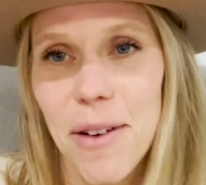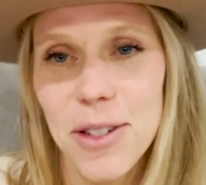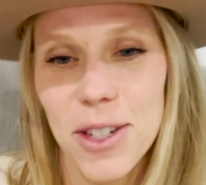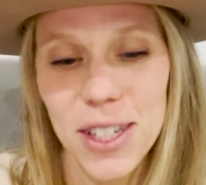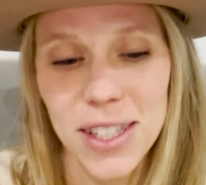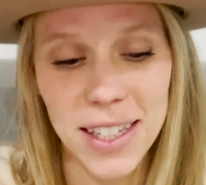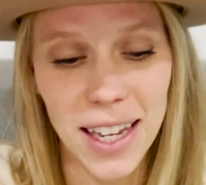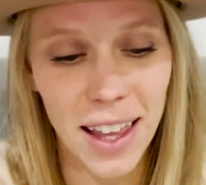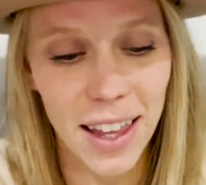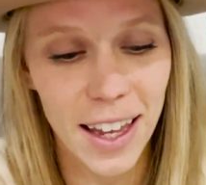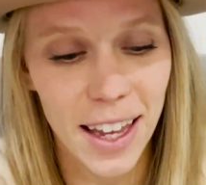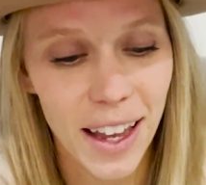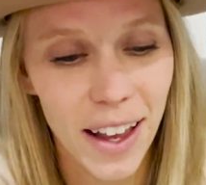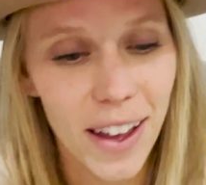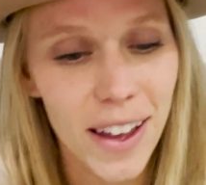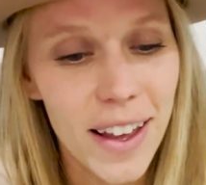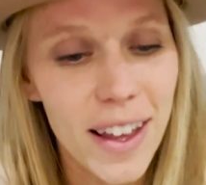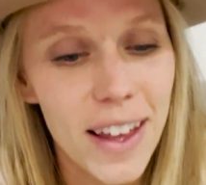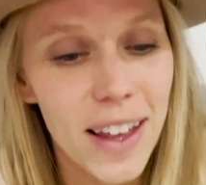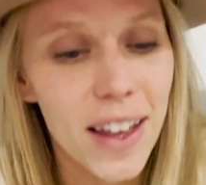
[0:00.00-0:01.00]
was just telling
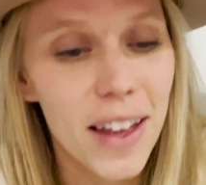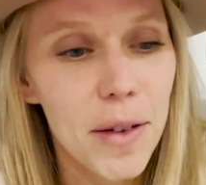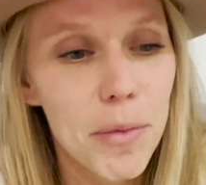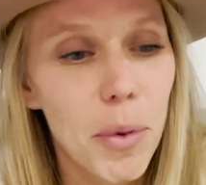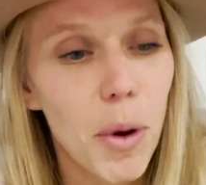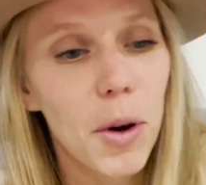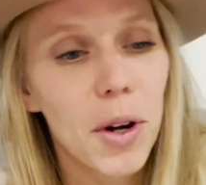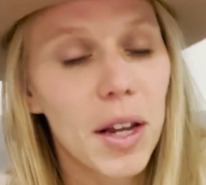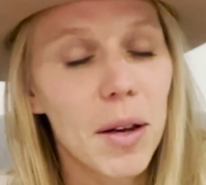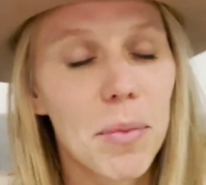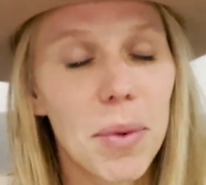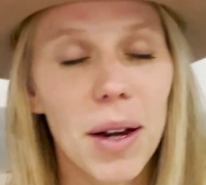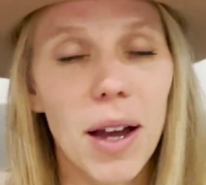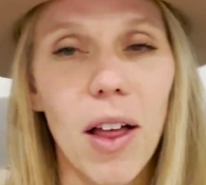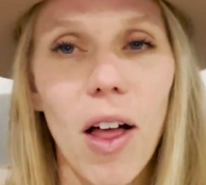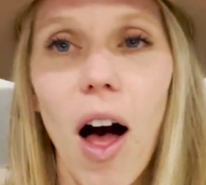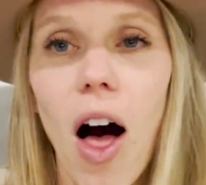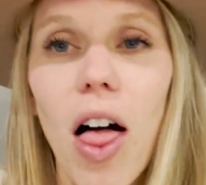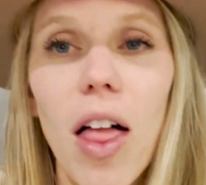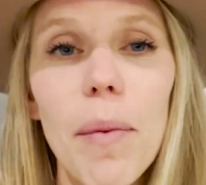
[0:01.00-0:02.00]
Bodie and Brielle
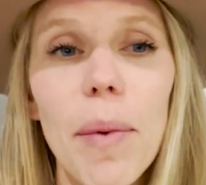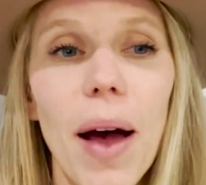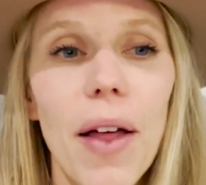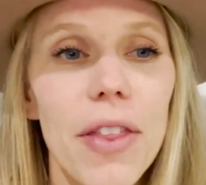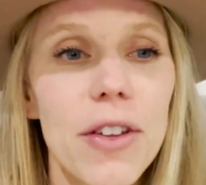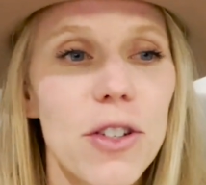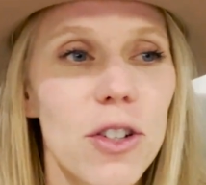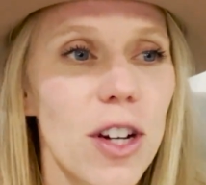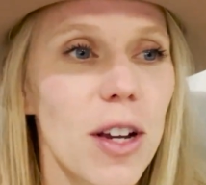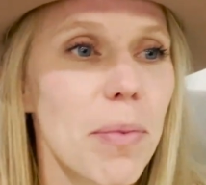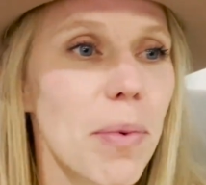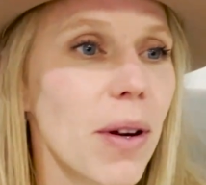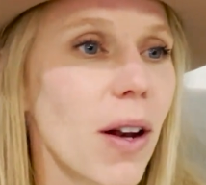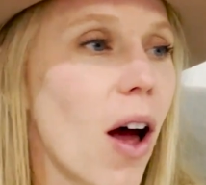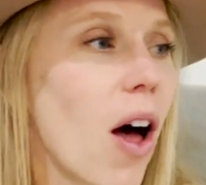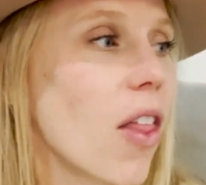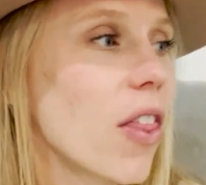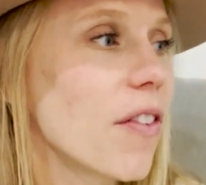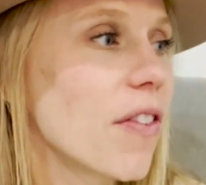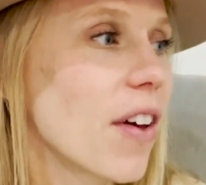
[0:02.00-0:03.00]
all about the trip and
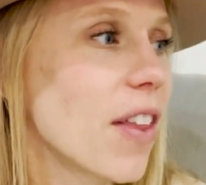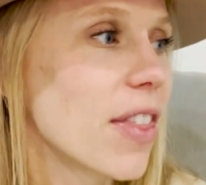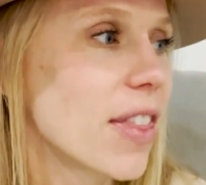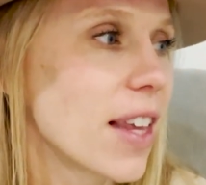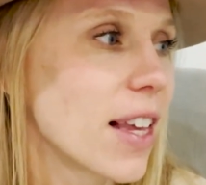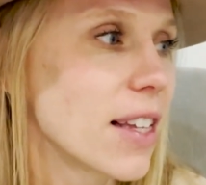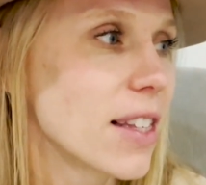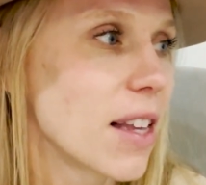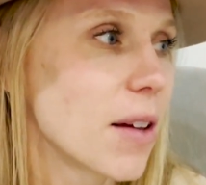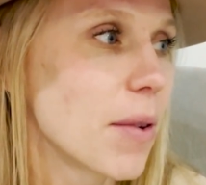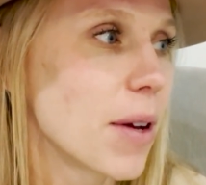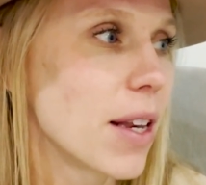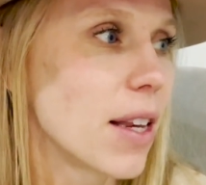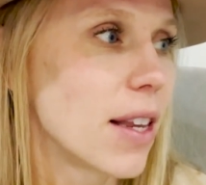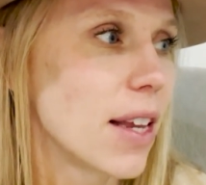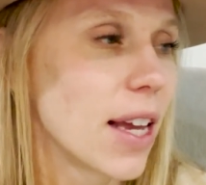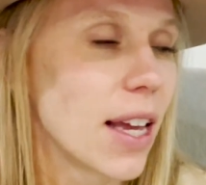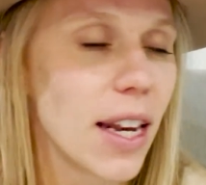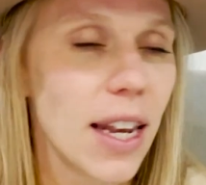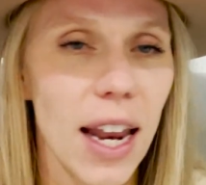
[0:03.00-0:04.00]
all the fun things that we
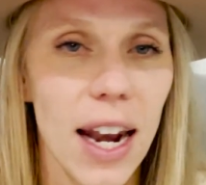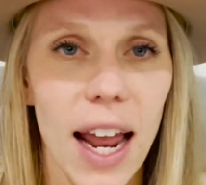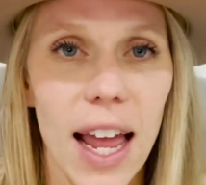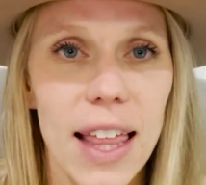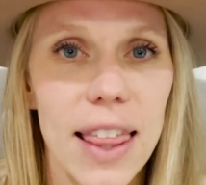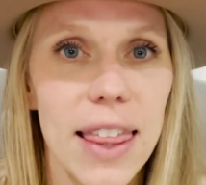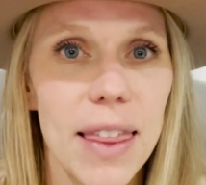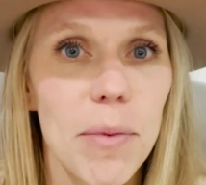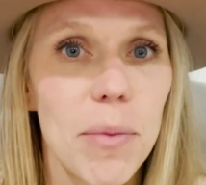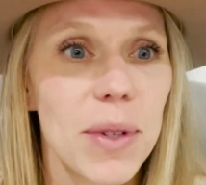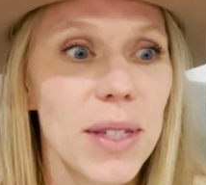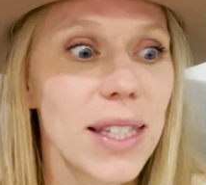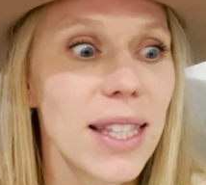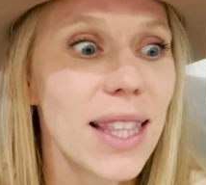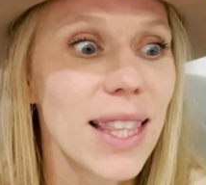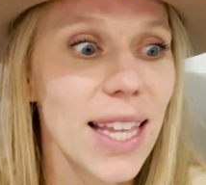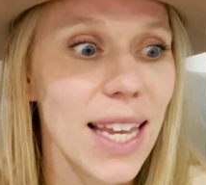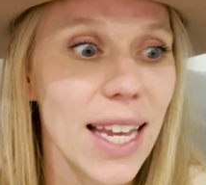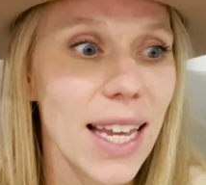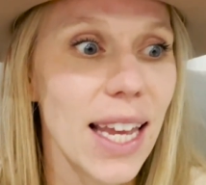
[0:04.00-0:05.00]
did. And I was
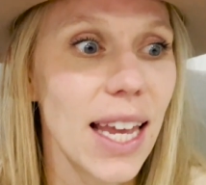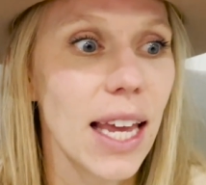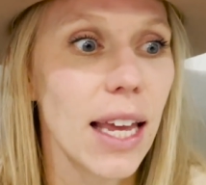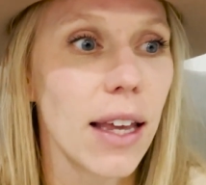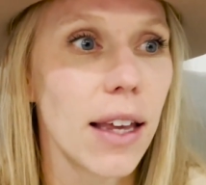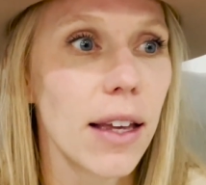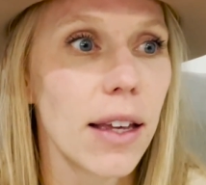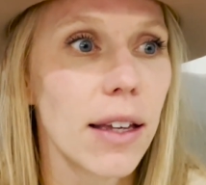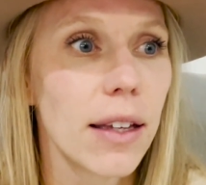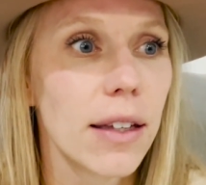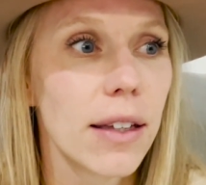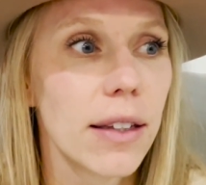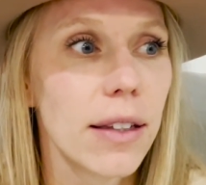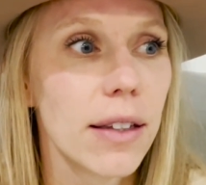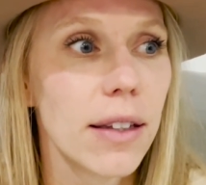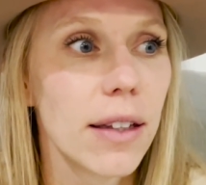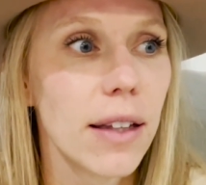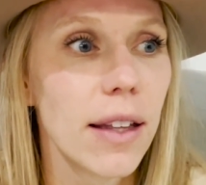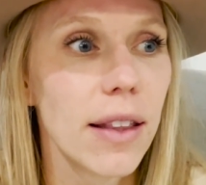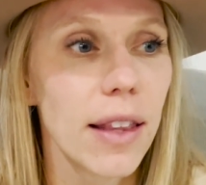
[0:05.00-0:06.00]
thinking
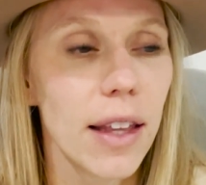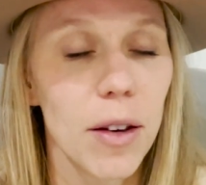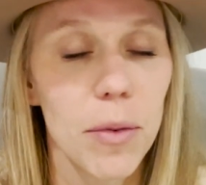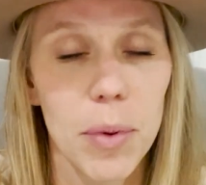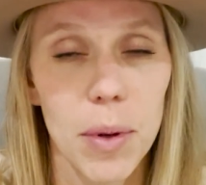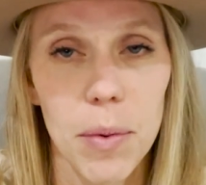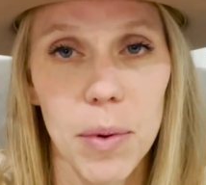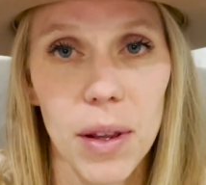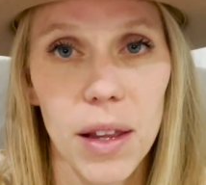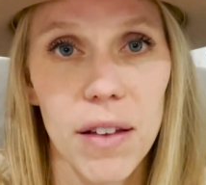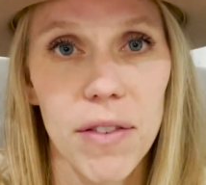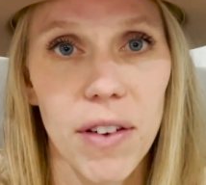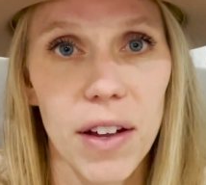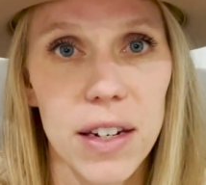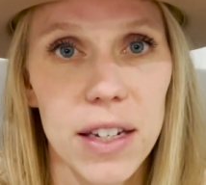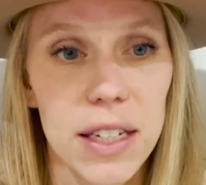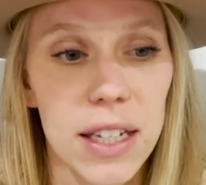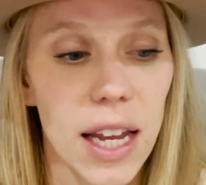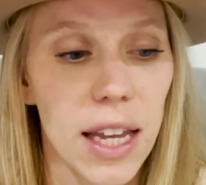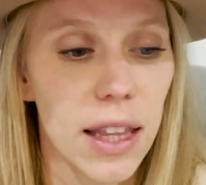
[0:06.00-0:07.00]
it'd be really fun
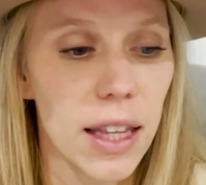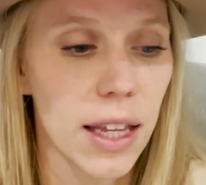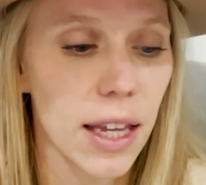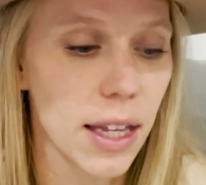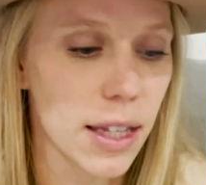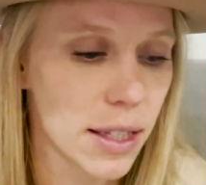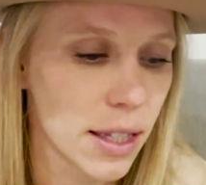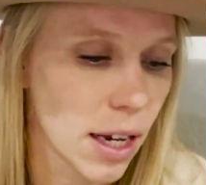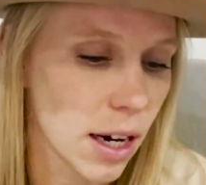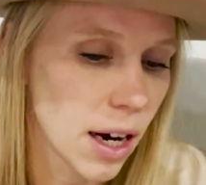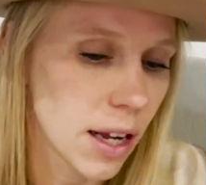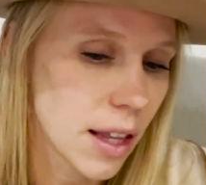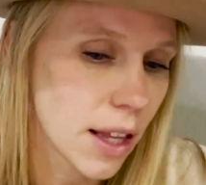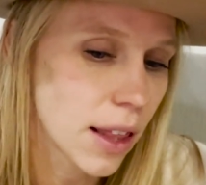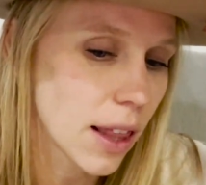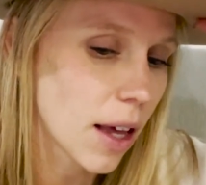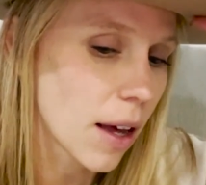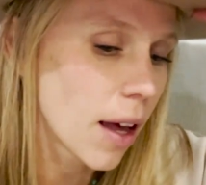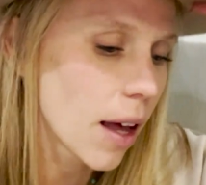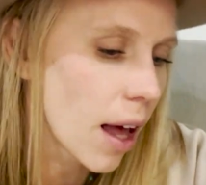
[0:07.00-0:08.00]
to take the kids there. I think
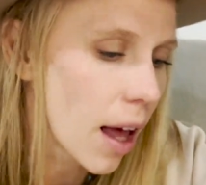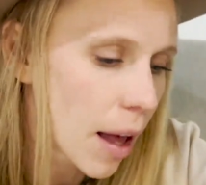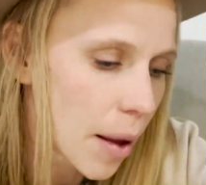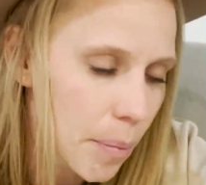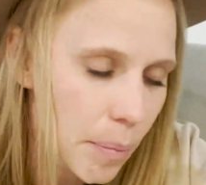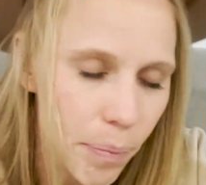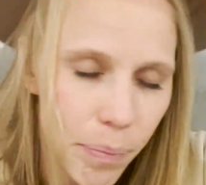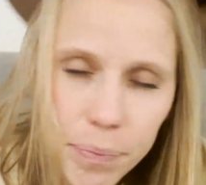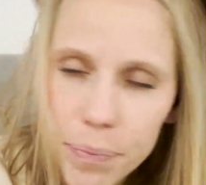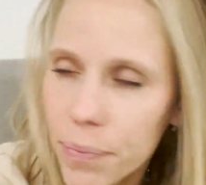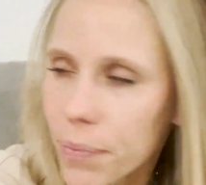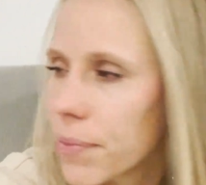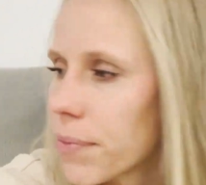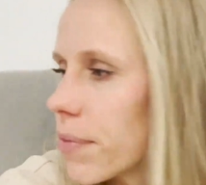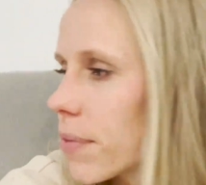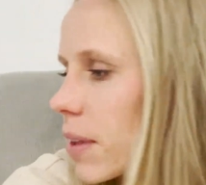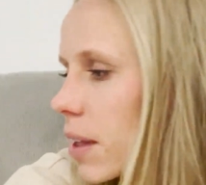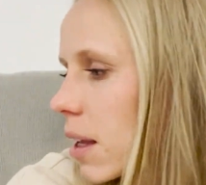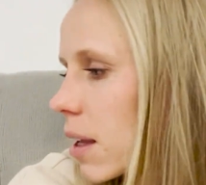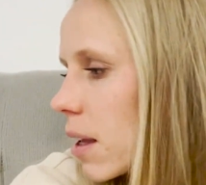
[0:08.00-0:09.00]
that um,
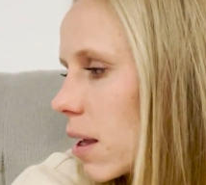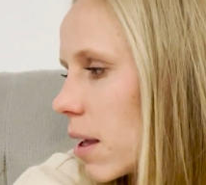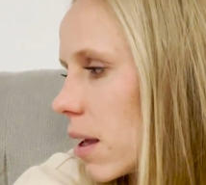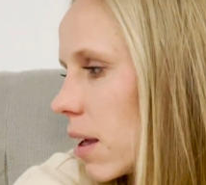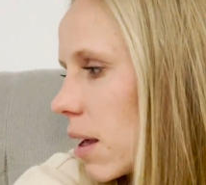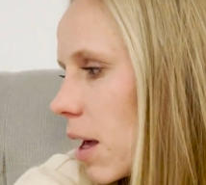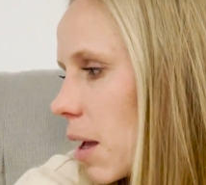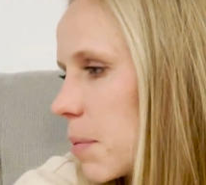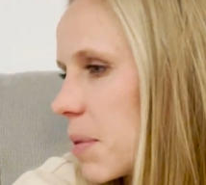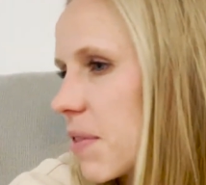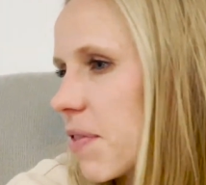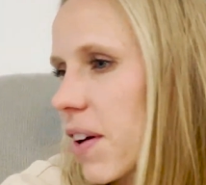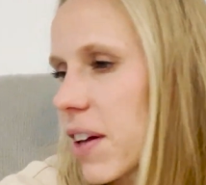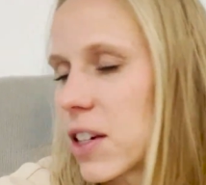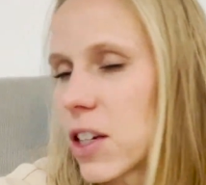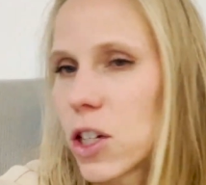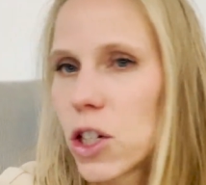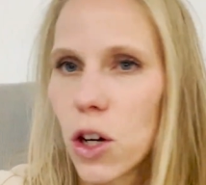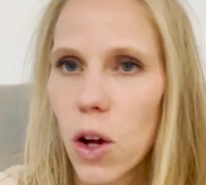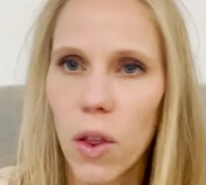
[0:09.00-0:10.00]
it'd be fun to
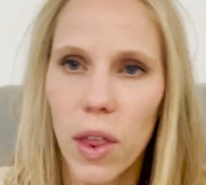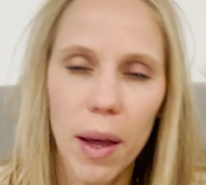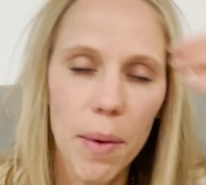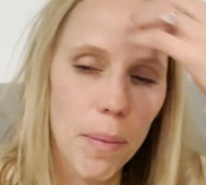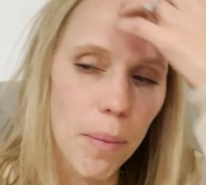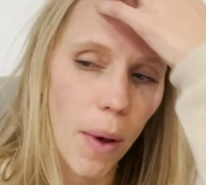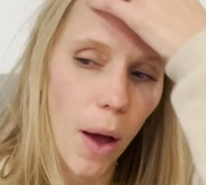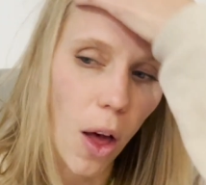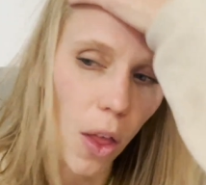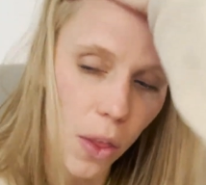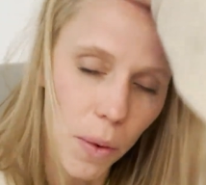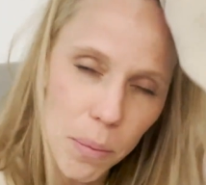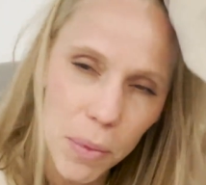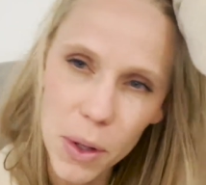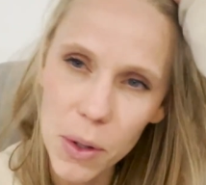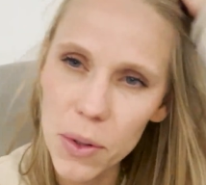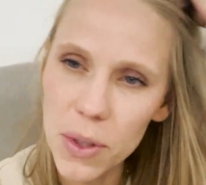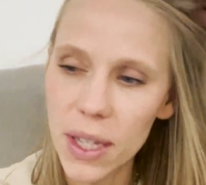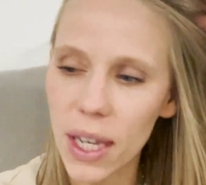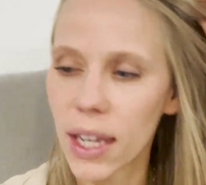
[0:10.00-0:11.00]
show them all the
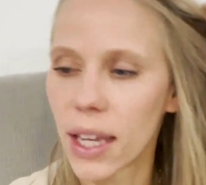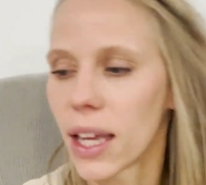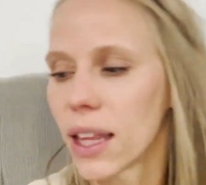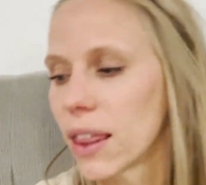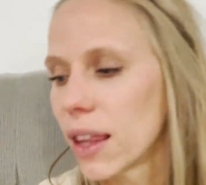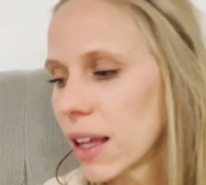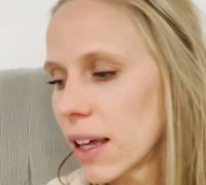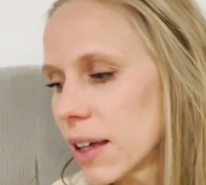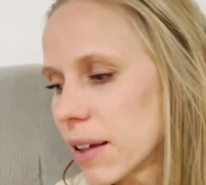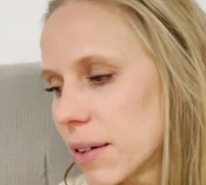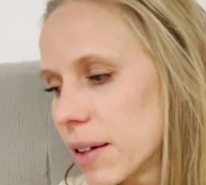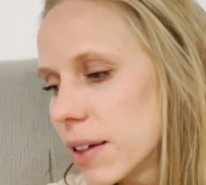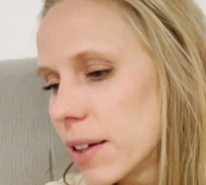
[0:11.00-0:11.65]
music and the